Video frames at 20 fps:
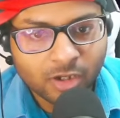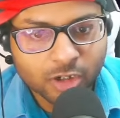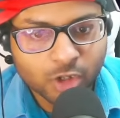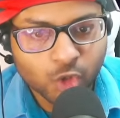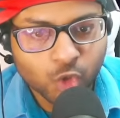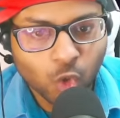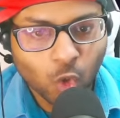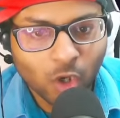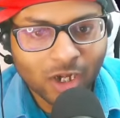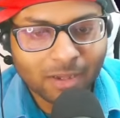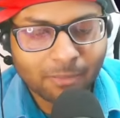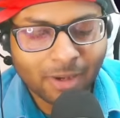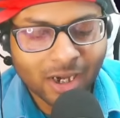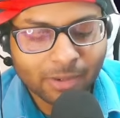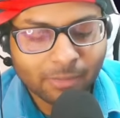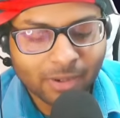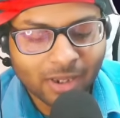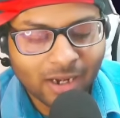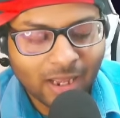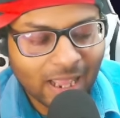Jolly
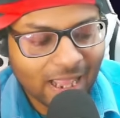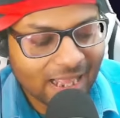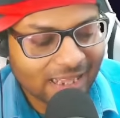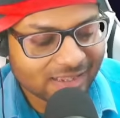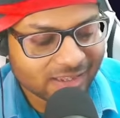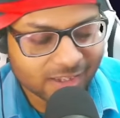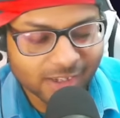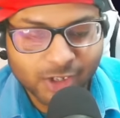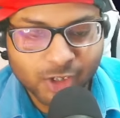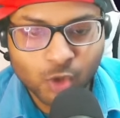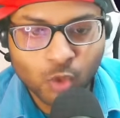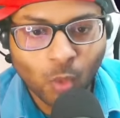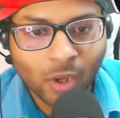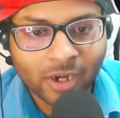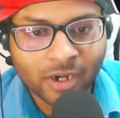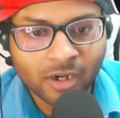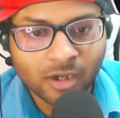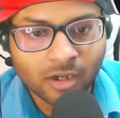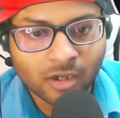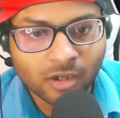Marble and this
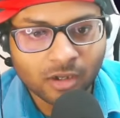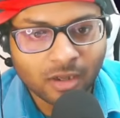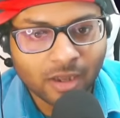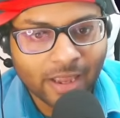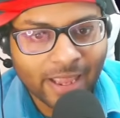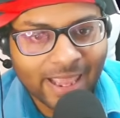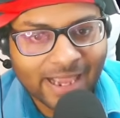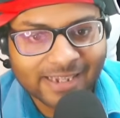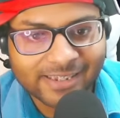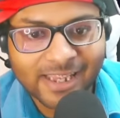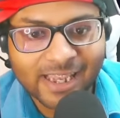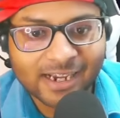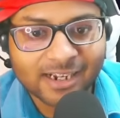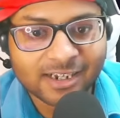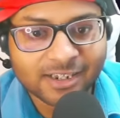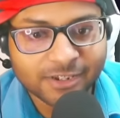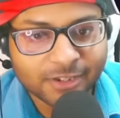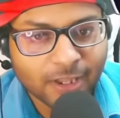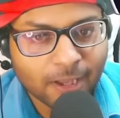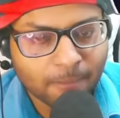one
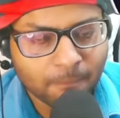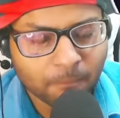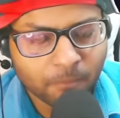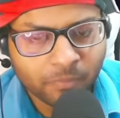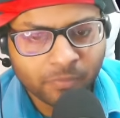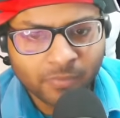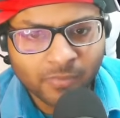exactly same.